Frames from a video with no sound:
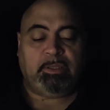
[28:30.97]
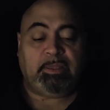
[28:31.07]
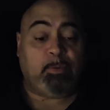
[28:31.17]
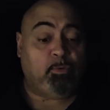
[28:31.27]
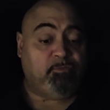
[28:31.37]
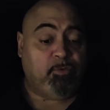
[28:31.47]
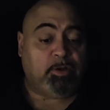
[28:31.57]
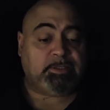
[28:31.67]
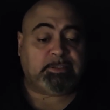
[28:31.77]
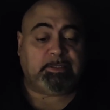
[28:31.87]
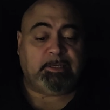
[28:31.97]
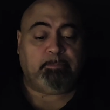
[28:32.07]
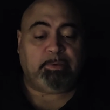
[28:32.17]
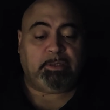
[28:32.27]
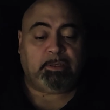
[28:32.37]
They will fall
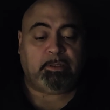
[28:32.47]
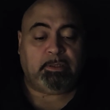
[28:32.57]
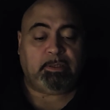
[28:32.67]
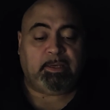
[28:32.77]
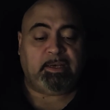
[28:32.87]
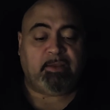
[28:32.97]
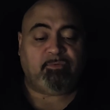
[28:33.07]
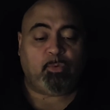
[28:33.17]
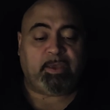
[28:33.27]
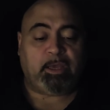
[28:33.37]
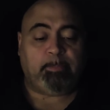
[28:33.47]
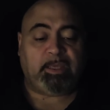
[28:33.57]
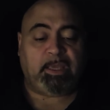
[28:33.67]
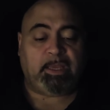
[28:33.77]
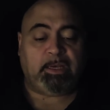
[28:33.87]
asleep and never wake up
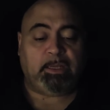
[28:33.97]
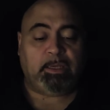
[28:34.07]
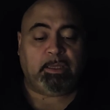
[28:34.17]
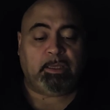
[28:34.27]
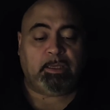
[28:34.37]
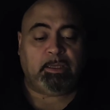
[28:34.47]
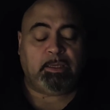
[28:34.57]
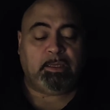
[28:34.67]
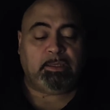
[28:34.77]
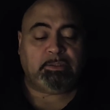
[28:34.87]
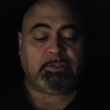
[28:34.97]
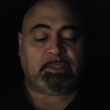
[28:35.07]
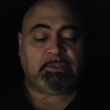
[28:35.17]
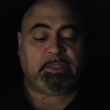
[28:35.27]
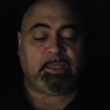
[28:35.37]
again,
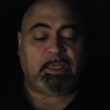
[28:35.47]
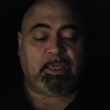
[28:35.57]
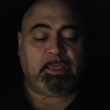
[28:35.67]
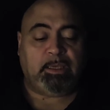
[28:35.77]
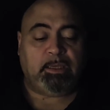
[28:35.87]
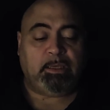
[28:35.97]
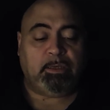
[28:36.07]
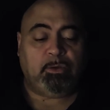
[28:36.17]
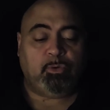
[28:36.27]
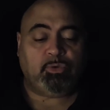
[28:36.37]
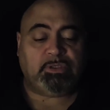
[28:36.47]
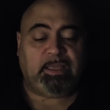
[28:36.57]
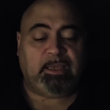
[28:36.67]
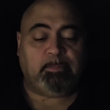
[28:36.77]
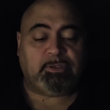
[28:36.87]
says the King, whose
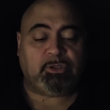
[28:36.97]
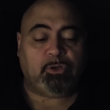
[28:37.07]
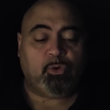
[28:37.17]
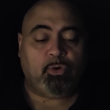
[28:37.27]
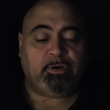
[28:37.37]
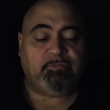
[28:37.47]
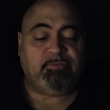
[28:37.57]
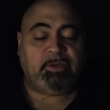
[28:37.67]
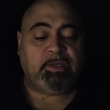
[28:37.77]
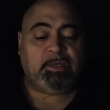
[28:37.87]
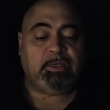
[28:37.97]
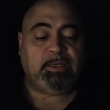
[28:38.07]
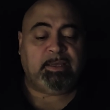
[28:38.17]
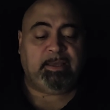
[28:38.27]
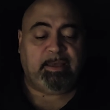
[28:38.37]
name is the Lord of
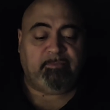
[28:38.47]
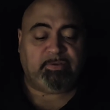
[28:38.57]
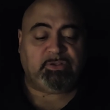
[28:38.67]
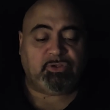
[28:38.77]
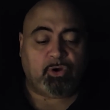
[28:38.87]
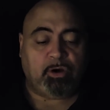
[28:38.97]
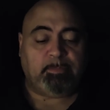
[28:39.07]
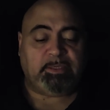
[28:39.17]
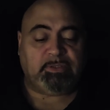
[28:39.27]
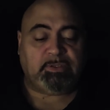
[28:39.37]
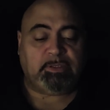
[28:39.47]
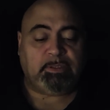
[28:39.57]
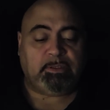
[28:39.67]
Heaven's armies.